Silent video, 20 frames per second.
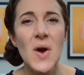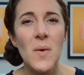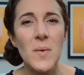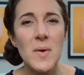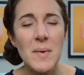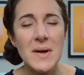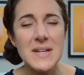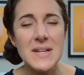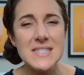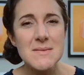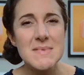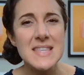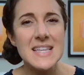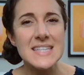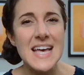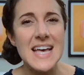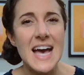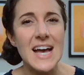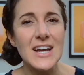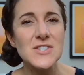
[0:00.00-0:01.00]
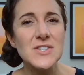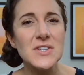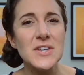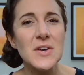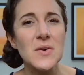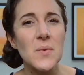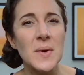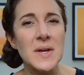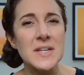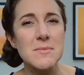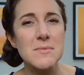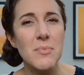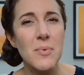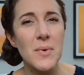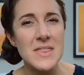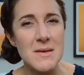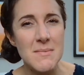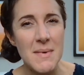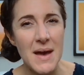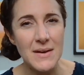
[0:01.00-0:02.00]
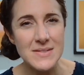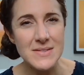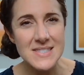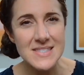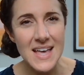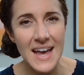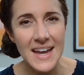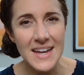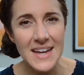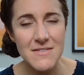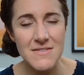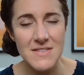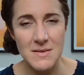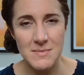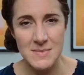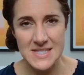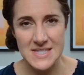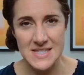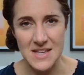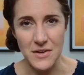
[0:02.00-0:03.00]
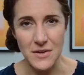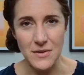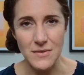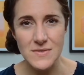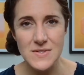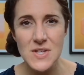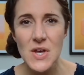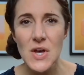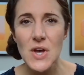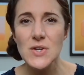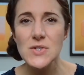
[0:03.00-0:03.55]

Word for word: We want something that's actually going to point them outside of themselves